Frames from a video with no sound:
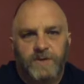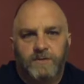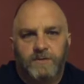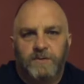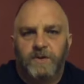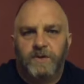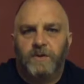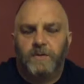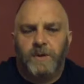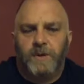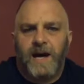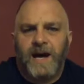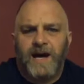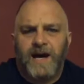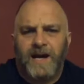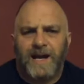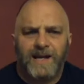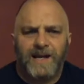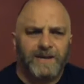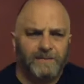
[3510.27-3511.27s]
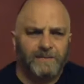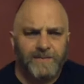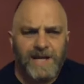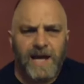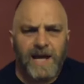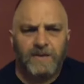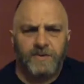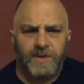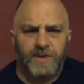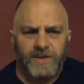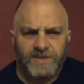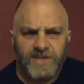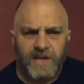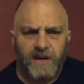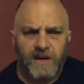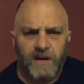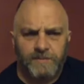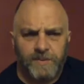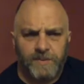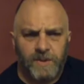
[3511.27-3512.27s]
I'm a little behind. I got them downloaded. I just got to
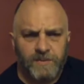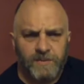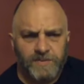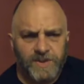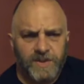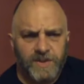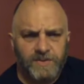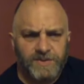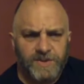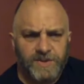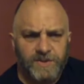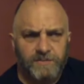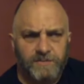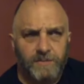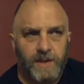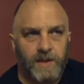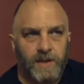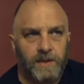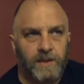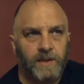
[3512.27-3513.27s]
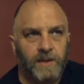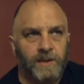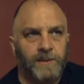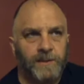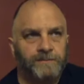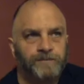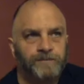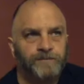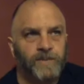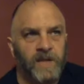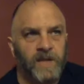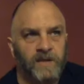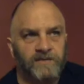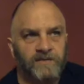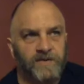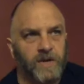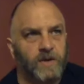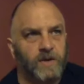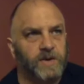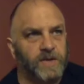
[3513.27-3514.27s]
upload them to YouTube. But if you
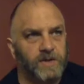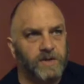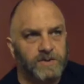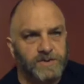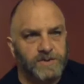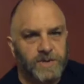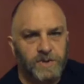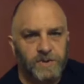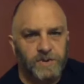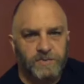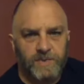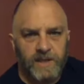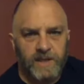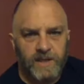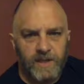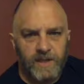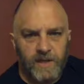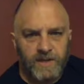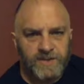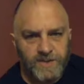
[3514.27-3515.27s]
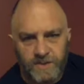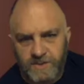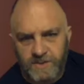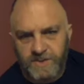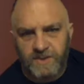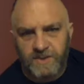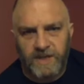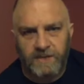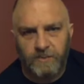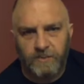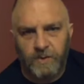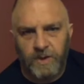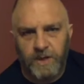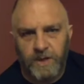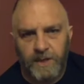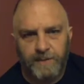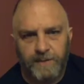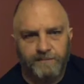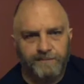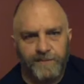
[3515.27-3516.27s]
go to YouTube and search Lee
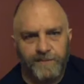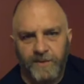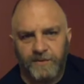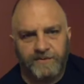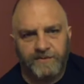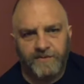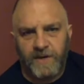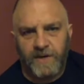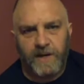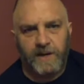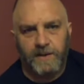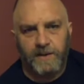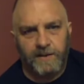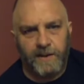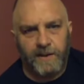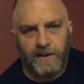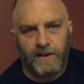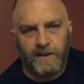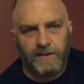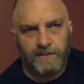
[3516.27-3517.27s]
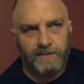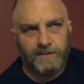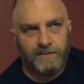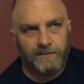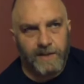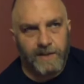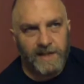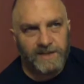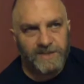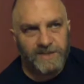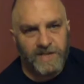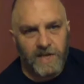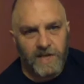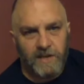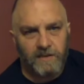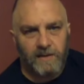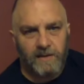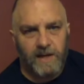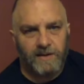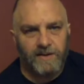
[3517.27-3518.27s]
Woody, you'll find my
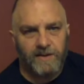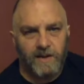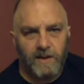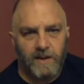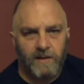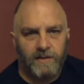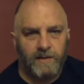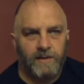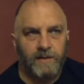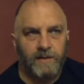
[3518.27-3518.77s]
channel on there, and